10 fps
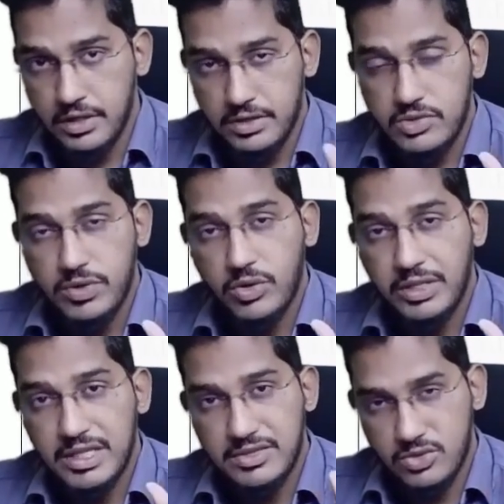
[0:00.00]
This we call
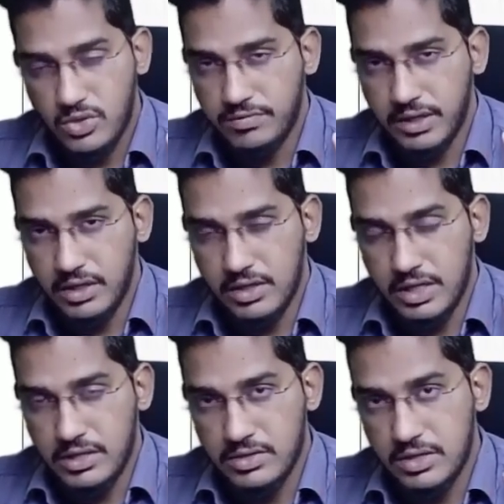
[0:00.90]
it as risk of under
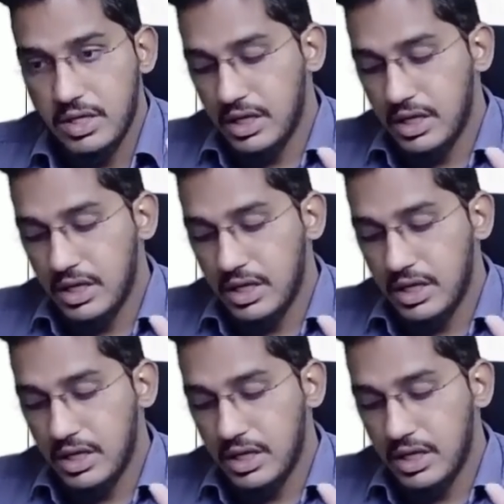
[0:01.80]
reliance.